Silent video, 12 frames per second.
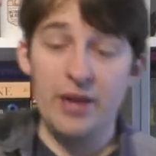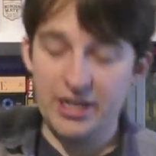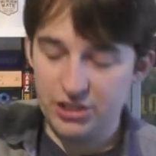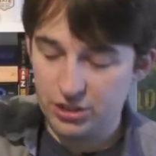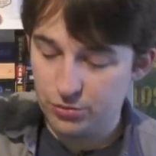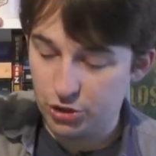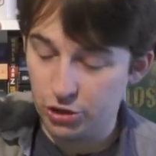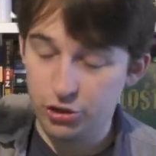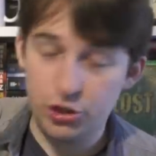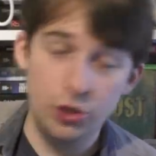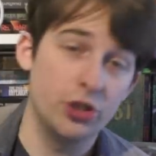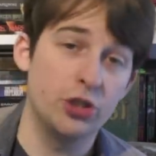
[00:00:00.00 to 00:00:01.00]
makes them so
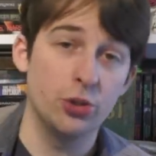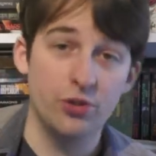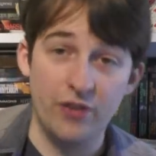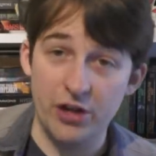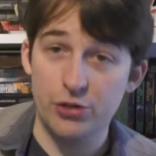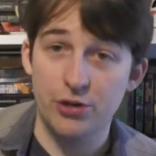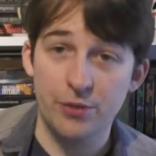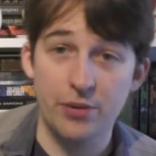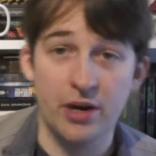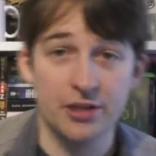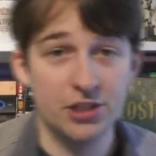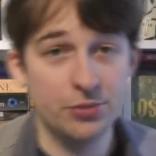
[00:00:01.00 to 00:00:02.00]
suited to adventuring
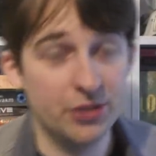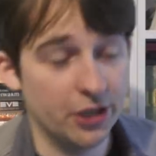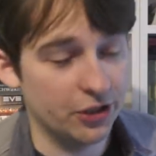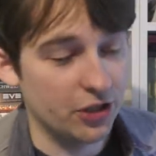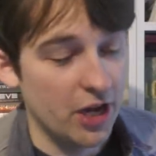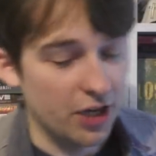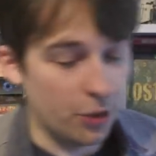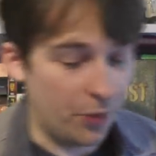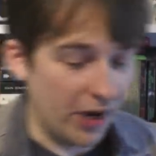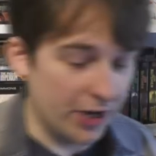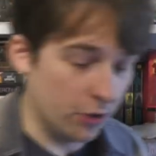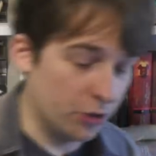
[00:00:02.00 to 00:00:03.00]
parties, because
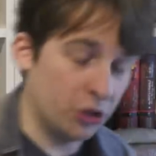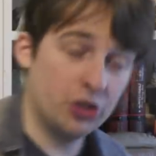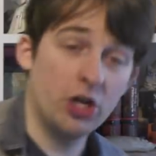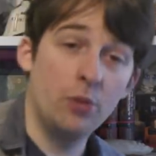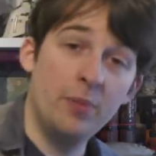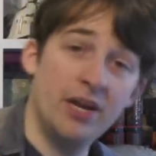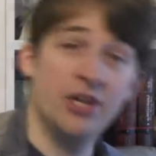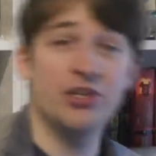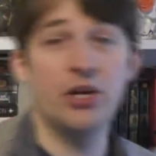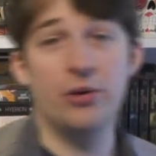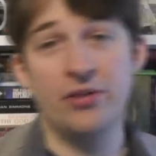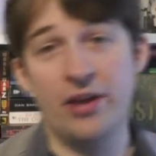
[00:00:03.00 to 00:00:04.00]
depending on just how
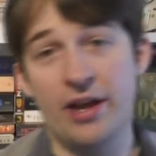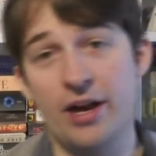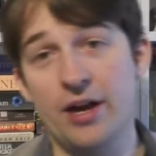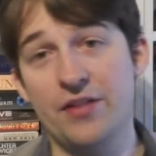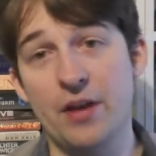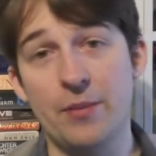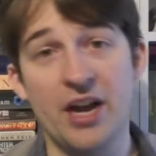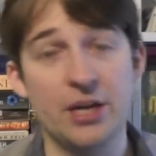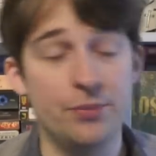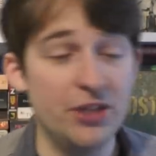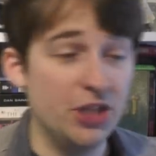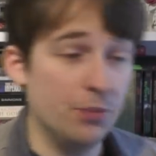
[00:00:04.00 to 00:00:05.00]
military they are, they might
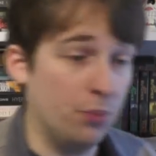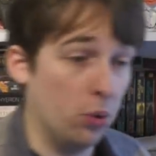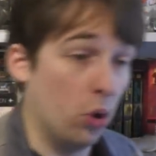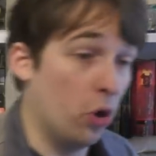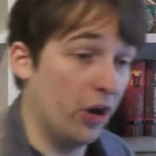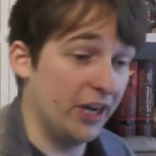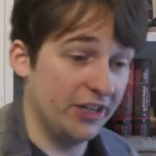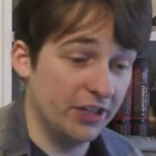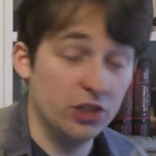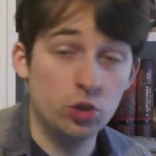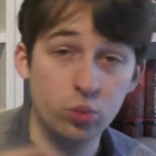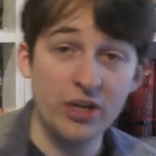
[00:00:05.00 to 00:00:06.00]
be deployed
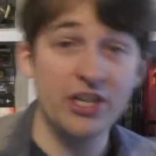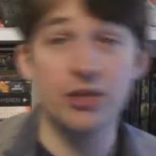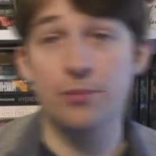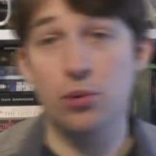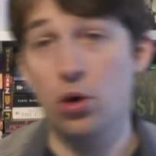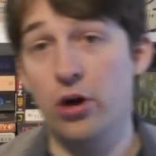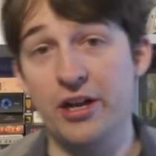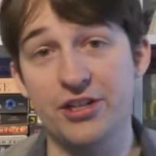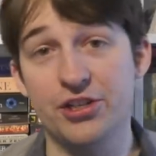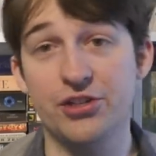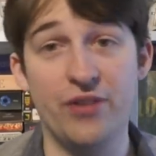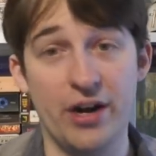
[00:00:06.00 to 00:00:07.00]
and redeployed
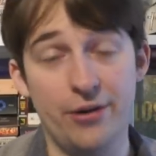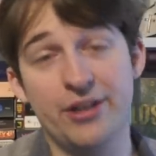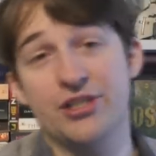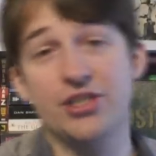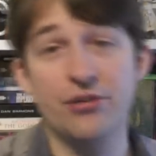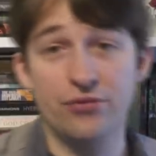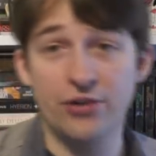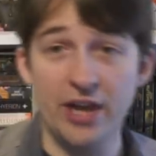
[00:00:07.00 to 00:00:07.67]
to various different